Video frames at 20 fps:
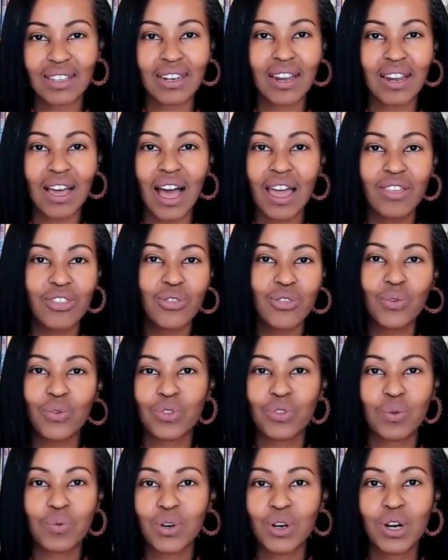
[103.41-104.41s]
and I
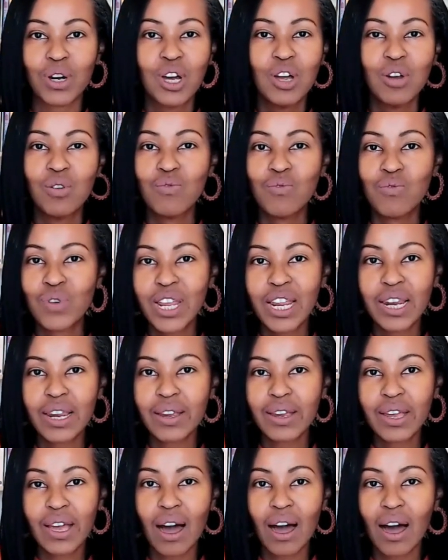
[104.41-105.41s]
thought they were
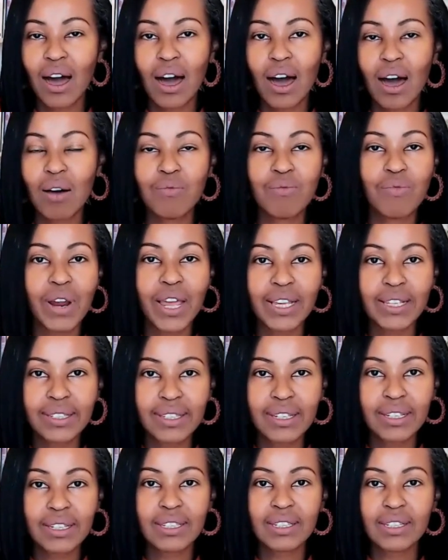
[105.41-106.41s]
really uh,
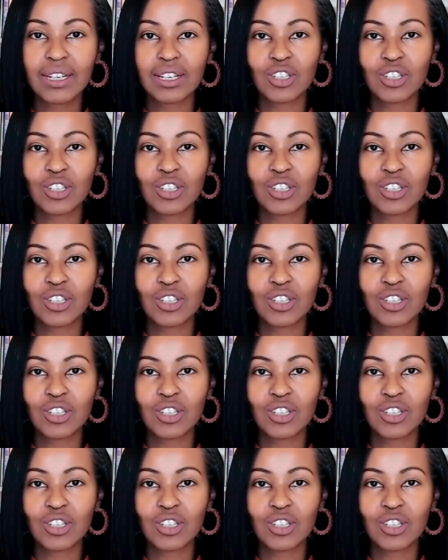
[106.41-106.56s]
racist.